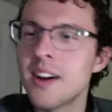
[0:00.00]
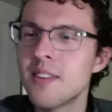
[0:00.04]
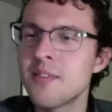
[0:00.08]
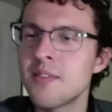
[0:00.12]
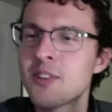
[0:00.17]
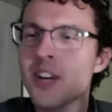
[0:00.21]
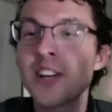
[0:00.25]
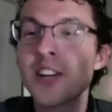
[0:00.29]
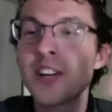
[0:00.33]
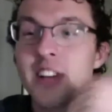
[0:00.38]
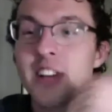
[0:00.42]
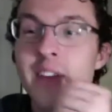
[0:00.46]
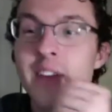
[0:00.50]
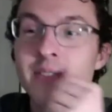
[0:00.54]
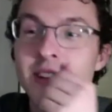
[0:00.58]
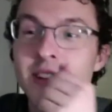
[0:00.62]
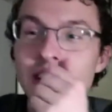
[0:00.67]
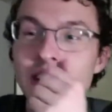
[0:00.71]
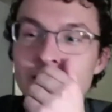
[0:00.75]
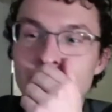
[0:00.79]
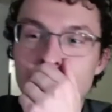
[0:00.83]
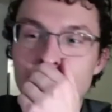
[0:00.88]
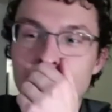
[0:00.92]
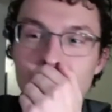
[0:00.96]
Josh Shafty
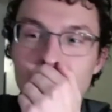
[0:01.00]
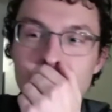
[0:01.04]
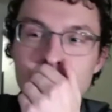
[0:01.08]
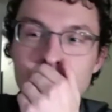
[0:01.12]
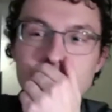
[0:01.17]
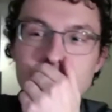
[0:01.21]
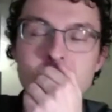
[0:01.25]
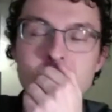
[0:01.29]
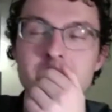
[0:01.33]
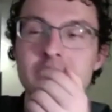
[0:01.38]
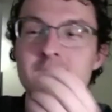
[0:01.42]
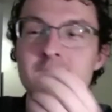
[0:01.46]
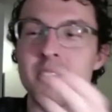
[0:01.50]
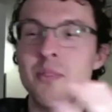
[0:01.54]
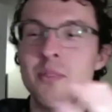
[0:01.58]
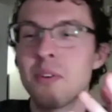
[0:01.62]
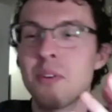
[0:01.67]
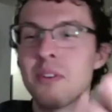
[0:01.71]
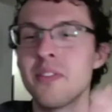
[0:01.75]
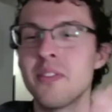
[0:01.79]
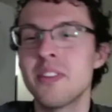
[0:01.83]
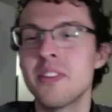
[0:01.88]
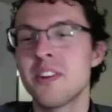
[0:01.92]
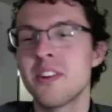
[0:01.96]
actually talks about it in one
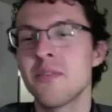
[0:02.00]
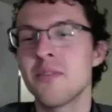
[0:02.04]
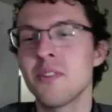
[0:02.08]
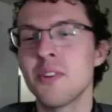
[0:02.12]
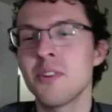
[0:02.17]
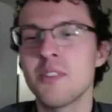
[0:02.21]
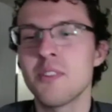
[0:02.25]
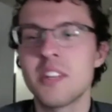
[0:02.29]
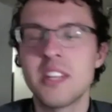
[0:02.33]
of his interviews.